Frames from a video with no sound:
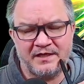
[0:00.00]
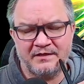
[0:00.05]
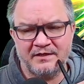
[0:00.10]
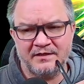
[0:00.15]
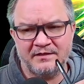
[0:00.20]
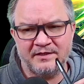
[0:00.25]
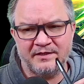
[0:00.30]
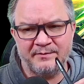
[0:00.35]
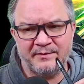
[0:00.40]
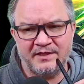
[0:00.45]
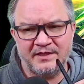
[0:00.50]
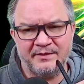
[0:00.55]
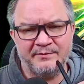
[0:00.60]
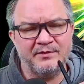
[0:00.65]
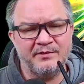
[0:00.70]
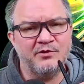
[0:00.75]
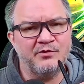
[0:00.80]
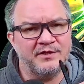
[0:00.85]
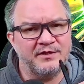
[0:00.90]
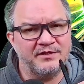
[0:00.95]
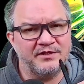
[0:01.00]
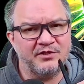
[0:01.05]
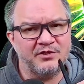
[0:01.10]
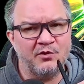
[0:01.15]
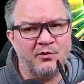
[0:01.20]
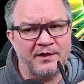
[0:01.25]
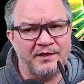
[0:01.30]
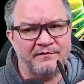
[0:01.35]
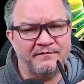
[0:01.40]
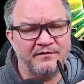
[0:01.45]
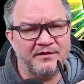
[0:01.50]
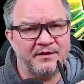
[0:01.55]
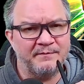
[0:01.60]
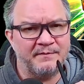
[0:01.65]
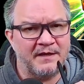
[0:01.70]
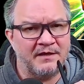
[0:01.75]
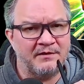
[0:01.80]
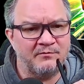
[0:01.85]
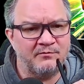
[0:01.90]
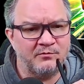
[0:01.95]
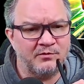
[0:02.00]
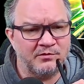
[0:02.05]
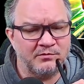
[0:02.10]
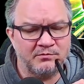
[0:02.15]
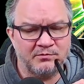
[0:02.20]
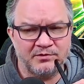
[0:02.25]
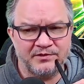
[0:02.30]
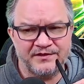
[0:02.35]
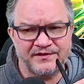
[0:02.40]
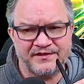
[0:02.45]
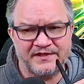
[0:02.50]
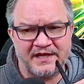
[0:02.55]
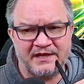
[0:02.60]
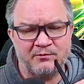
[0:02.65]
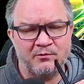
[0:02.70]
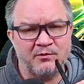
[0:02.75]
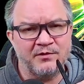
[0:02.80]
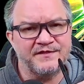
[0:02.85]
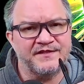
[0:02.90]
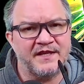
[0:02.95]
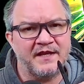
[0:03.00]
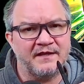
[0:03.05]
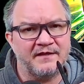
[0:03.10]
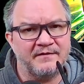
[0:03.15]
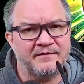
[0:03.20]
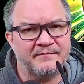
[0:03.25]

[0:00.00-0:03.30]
Let me go get the coin flip out, and we'll decide. 1 second.